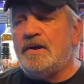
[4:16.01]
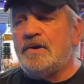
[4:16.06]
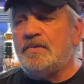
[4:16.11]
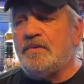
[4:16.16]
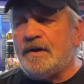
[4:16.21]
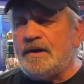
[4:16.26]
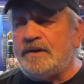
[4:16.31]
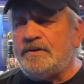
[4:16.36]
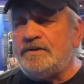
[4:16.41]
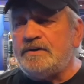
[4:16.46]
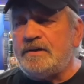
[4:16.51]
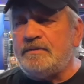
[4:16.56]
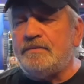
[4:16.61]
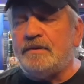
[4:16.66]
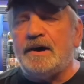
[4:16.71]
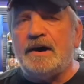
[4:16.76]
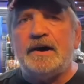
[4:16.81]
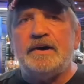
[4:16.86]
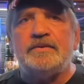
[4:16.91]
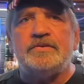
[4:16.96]

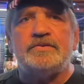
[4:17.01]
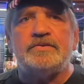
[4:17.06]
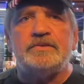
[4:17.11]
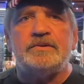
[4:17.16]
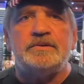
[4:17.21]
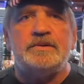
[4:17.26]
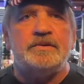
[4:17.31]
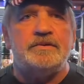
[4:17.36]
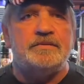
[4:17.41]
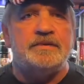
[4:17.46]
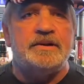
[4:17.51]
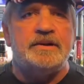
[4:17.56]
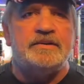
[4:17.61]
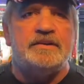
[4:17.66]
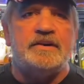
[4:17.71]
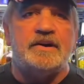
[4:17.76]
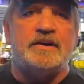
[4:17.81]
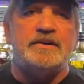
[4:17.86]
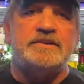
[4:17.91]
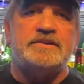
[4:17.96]
quality-wise, you will
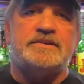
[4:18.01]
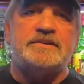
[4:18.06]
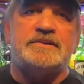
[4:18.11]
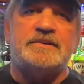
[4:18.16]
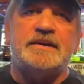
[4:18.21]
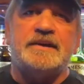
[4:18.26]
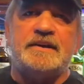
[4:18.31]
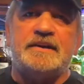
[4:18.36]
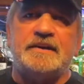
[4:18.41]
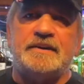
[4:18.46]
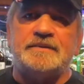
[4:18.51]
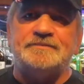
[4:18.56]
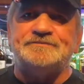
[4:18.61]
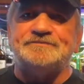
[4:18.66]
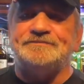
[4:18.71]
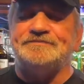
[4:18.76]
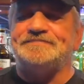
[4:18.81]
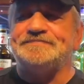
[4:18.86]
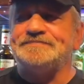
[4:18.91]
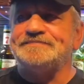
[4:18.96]
not um,